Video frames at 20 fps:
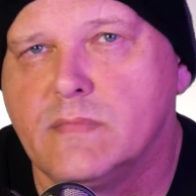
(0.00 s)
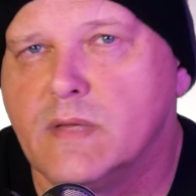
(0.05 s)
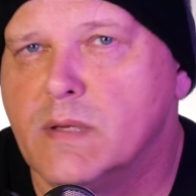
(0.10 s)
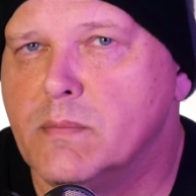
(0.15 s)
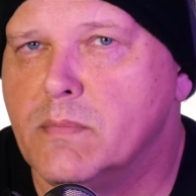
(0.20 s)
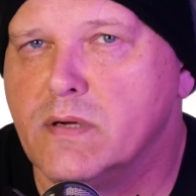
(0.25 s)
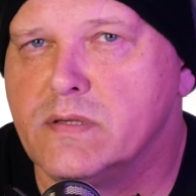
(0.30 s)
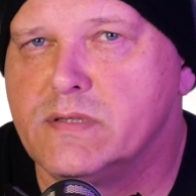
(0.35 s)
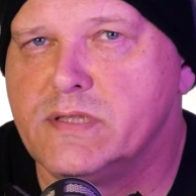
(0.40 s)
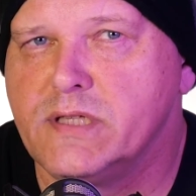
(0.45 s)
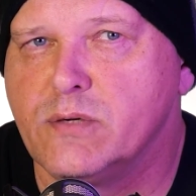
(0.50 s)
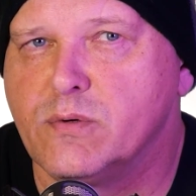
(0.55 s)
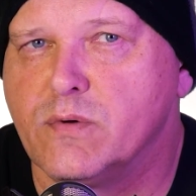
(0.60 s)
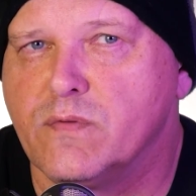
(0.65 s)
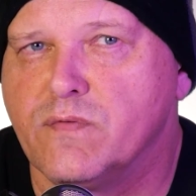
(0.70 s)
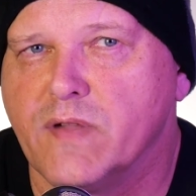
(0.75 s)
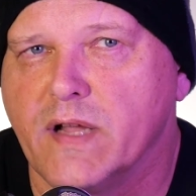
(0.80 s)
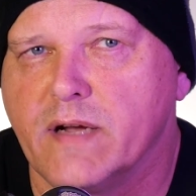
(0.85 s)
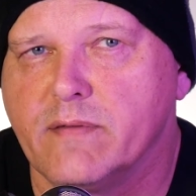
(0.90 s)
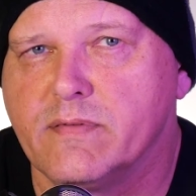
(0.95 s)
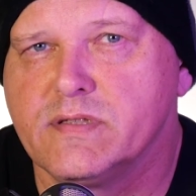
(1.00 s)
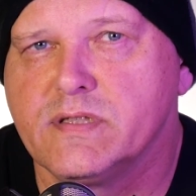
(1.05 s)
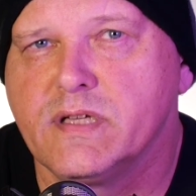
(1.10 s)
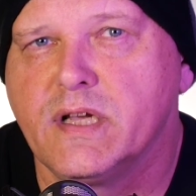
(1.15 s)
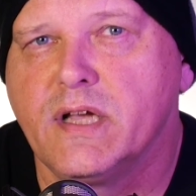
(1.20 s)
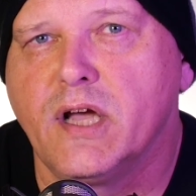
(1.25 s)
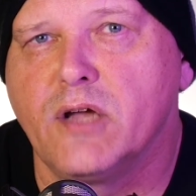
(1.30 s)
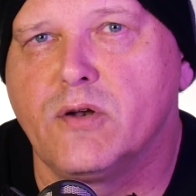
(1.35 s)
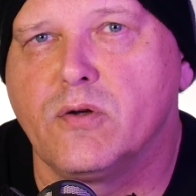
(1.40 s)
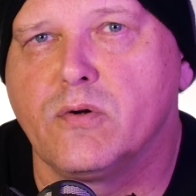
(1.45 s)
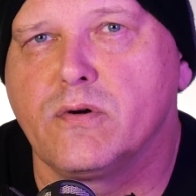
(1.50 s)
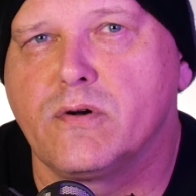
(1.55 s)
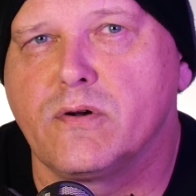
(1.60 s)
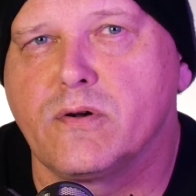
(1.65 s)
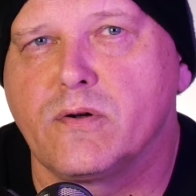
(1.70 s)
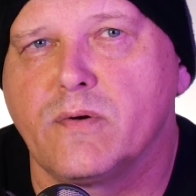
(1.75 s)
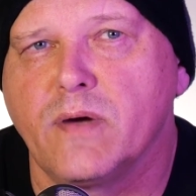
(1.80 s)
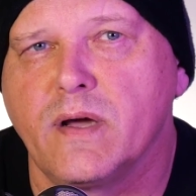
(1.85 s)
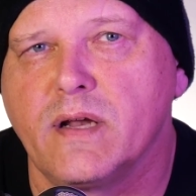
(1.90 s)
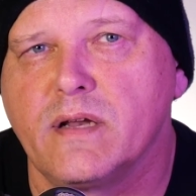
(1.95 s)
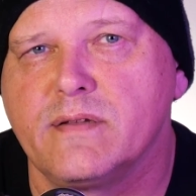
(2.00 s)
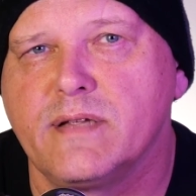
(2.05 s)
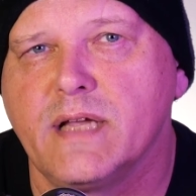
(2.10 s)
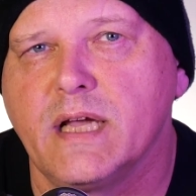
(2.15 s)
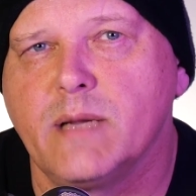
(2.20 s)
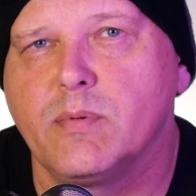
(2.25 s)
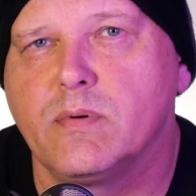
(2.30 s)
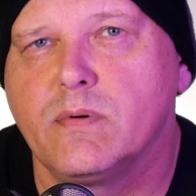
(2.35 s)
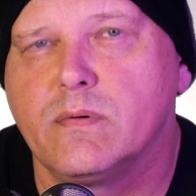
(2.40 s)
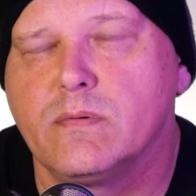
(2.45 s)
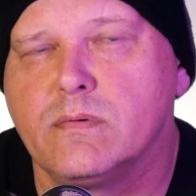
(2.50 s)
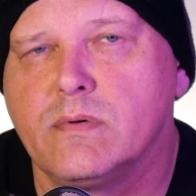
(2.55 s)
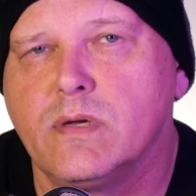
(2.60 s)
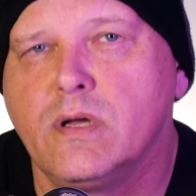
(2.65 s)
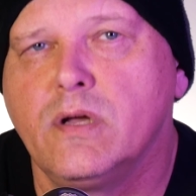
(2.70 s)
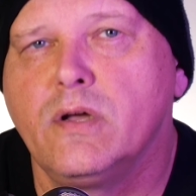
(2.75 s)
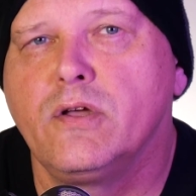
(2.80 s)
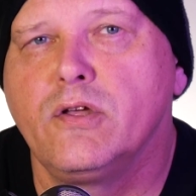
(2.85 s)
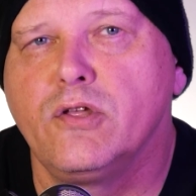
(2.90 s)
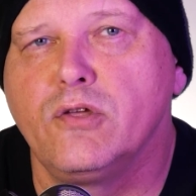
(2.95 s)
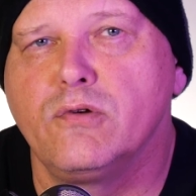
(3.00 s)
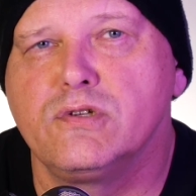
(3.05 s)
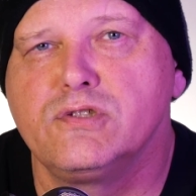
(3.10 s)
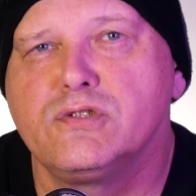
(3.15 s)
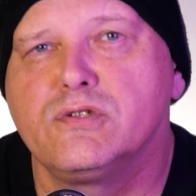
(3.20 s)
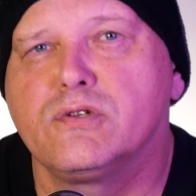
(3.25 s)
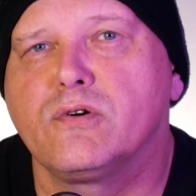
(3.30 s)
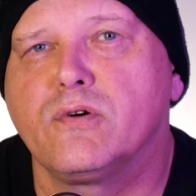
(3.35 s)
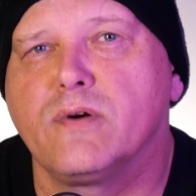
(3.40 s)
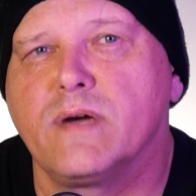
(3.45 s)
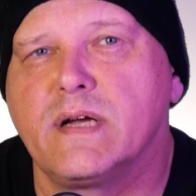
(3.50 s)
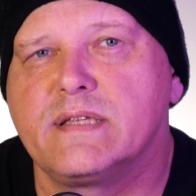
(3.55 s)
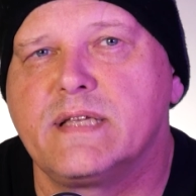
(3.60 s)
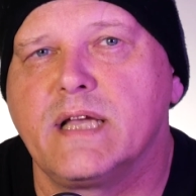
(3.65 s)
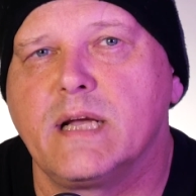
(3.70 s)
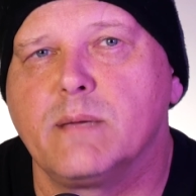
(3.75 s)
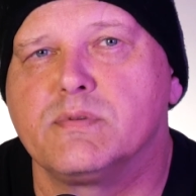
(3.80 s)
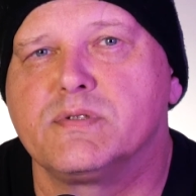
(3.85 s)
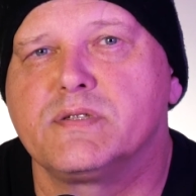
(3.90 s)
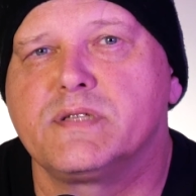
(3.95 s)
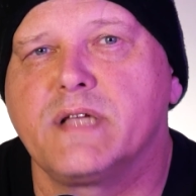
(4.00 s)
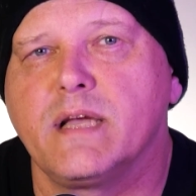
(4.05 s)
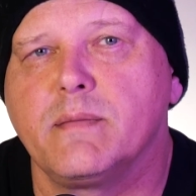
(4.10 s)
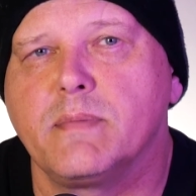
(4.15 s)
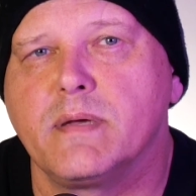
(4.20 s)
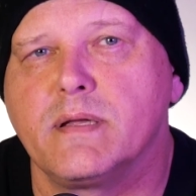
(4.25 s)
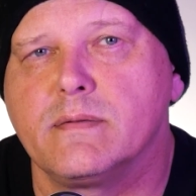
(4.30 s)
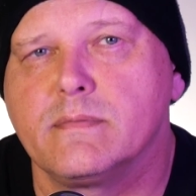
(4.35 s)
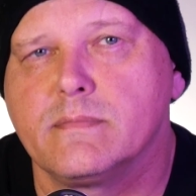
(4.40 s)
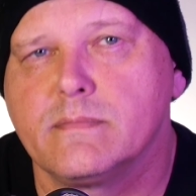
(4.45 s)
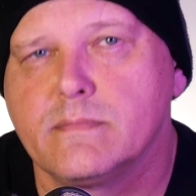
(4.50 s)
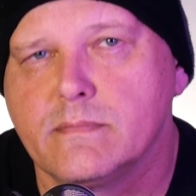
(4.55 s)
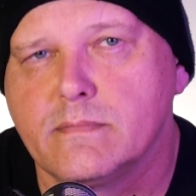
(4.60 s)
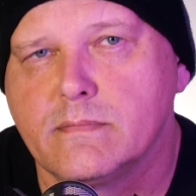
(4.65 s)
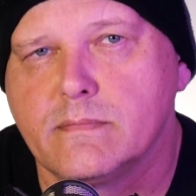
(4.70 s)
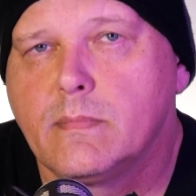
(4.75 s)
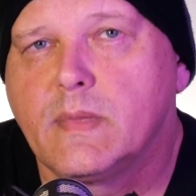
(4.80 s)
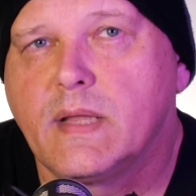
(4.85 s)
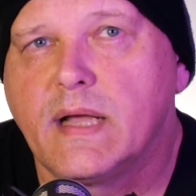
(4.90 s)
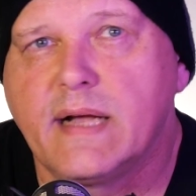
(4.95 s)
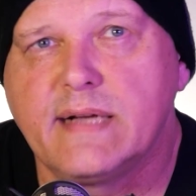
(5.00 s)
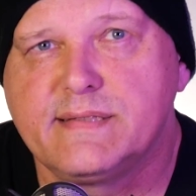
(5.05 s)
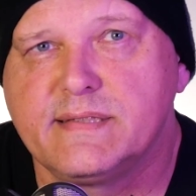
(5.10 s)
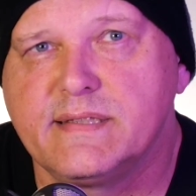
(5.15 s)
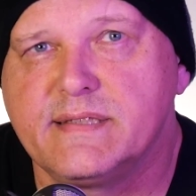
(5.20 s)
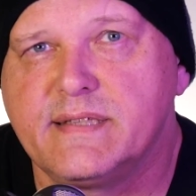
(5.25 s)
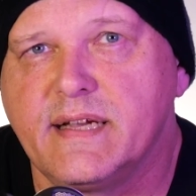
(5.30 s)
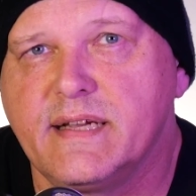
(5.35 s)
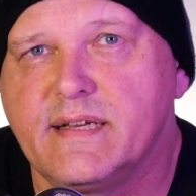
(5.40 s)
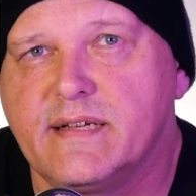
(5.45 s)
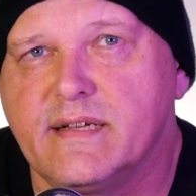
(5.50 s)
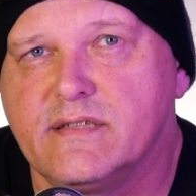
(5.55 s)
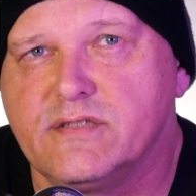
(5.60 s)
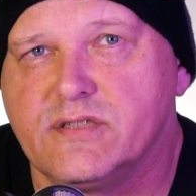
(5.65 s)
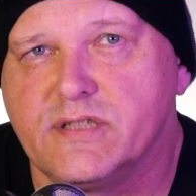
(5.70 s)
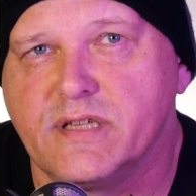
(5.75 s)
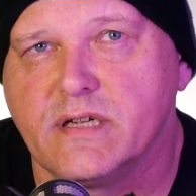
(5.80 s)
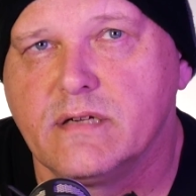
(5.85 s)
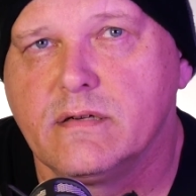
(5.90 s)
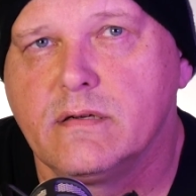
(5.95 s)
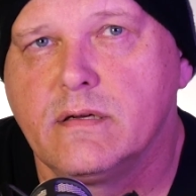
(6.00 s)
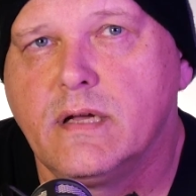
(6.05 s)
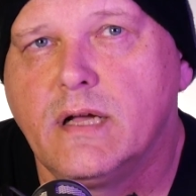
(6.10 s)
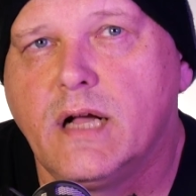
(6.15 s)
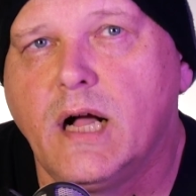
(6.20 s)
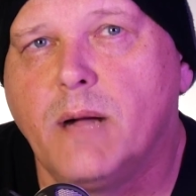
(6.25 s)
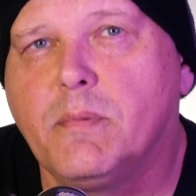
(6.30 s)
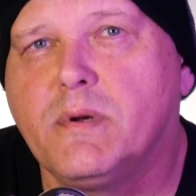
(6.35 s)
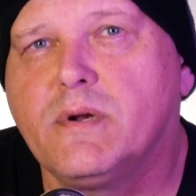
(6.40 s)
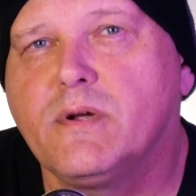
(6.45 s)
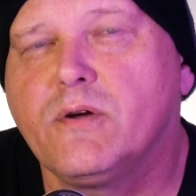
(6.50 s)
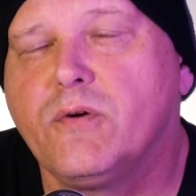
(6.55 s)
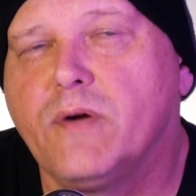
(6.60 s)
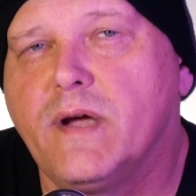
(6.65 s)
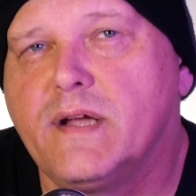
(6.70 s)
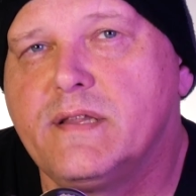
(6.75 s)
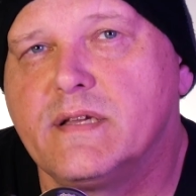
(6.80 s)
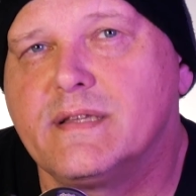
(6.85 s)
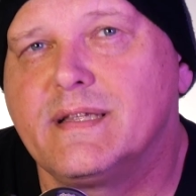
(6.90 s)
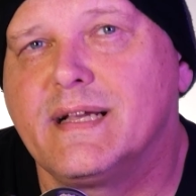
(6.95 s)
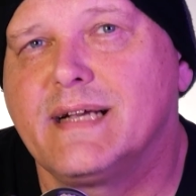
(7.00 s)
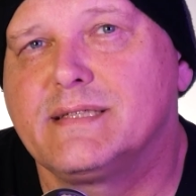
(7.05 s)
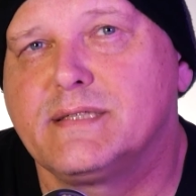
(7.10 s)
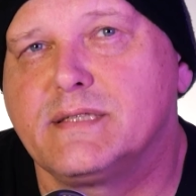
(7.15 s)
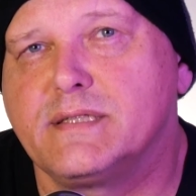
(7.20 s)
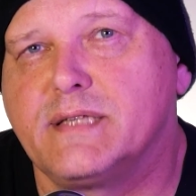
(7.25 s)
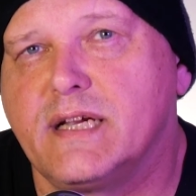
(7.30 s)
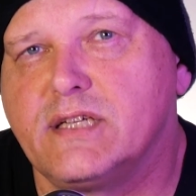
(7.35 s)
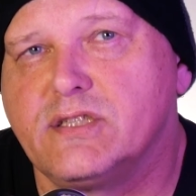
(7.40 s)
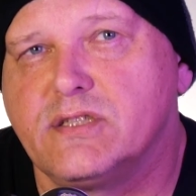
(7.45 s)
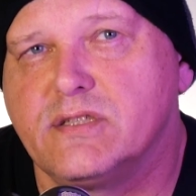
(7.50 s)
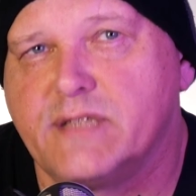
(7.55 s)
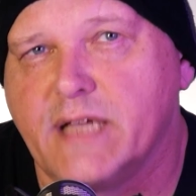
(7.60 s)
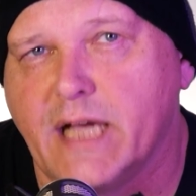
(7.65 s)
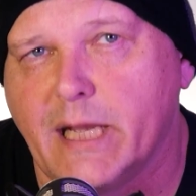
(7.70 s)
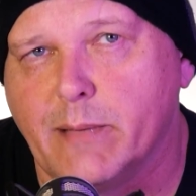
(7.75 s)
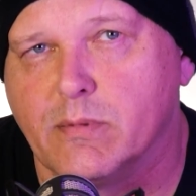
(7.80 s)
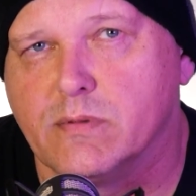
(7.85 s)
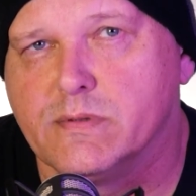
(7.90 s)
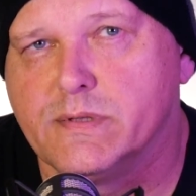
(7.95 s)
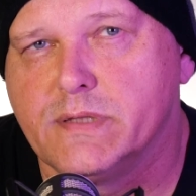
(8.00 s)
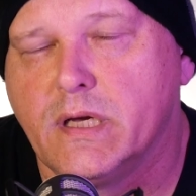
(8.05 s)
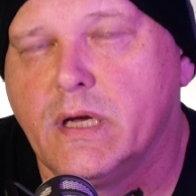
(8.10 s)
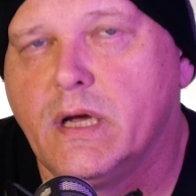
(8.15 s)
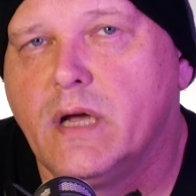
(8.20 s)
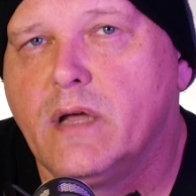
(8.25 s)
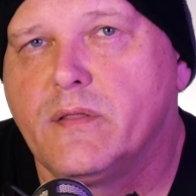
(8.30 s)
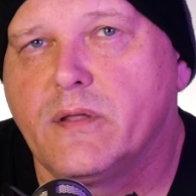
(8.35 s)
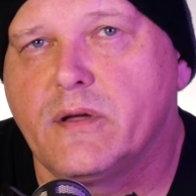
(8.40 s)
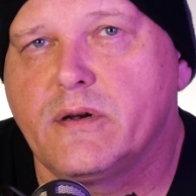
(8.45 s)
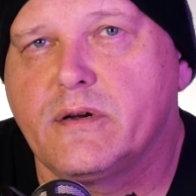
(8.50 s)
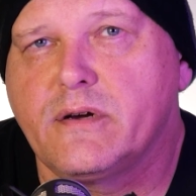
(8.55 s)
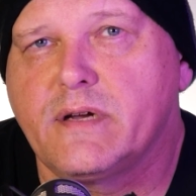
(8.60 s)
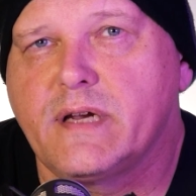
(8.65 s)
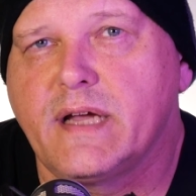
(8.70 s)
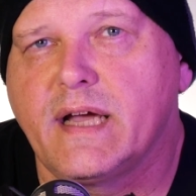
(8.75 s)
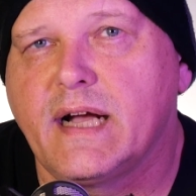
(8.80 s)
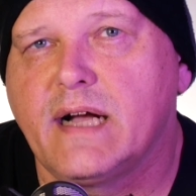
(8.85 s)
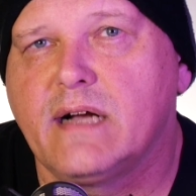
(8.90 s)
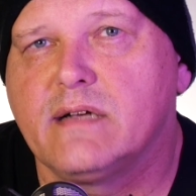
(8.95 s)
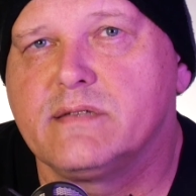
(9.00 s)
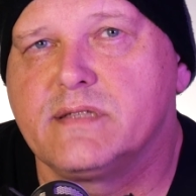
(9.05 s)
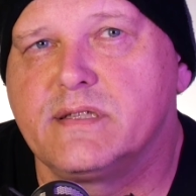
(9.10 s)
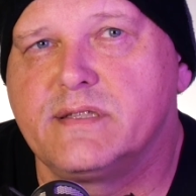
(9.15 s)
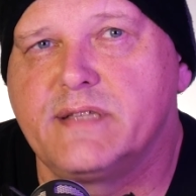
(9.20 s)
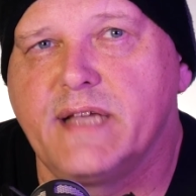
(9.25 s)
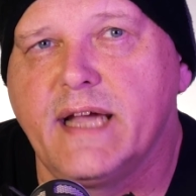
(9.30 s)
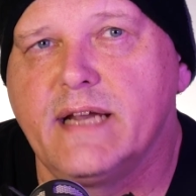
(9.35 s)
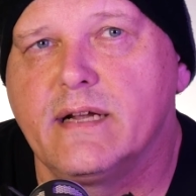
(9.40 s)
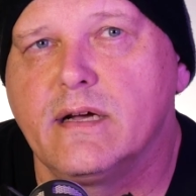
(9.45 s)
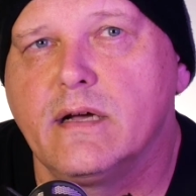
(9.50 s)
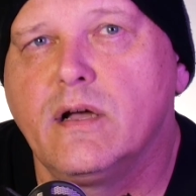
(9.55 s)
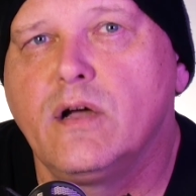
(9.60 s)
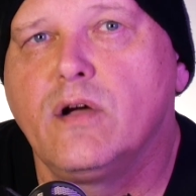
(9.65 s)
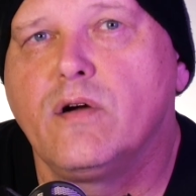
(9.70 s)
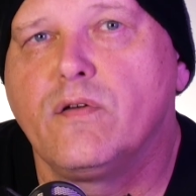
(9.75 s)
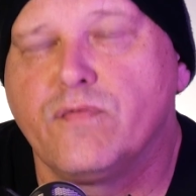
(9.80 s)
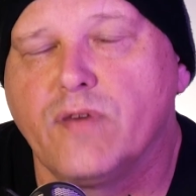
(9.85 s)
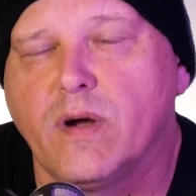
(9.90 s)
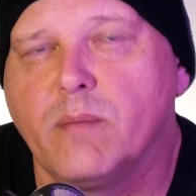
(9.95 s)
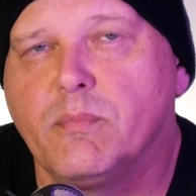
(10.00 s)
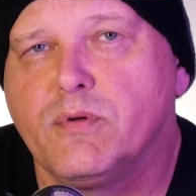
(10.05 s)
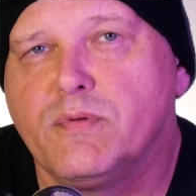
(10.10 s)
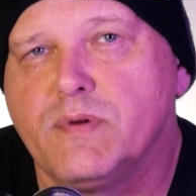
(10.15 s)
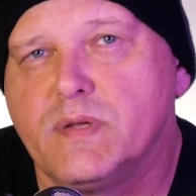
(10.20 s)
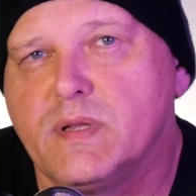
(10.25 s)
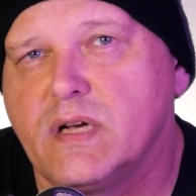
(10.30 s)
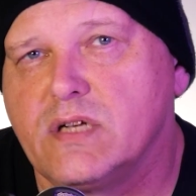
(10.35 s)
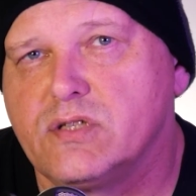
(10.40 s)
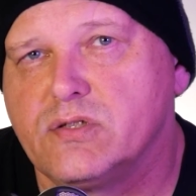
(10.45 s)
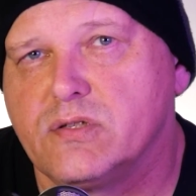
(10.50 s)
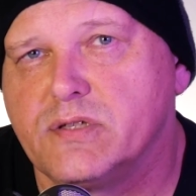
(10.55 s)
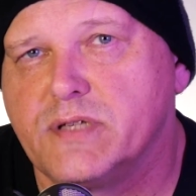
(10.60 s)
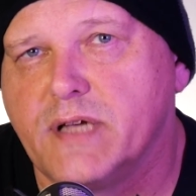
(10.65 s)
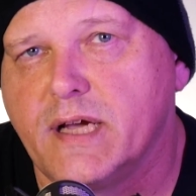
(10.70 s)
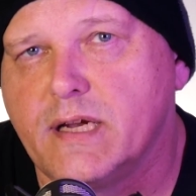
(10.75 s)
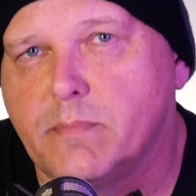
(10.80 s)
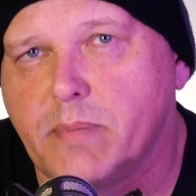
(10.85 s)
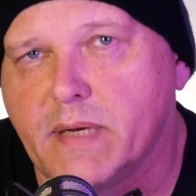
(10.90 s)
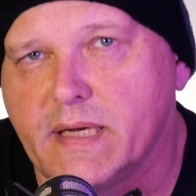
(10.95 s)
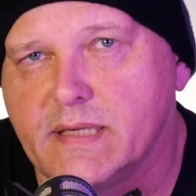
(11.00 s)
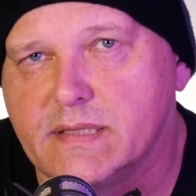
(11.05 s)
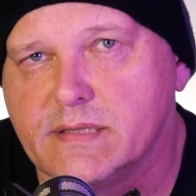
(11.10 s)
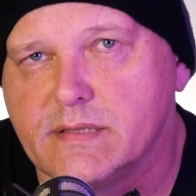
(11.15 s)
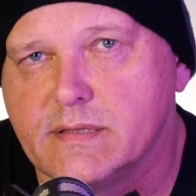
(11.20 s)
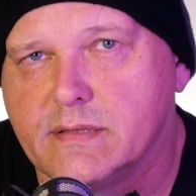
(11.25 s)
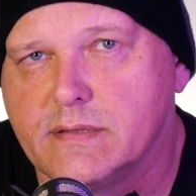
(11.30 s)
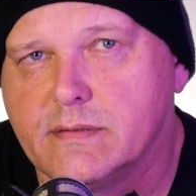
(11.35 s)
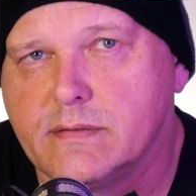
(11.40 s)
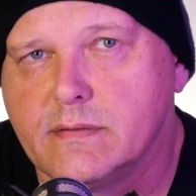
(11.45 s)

In most SQL flavors, in order to create a table, you issue the create table statement. As the data engineer, I'm going to create the destination tables that are going to house the data from the relational database.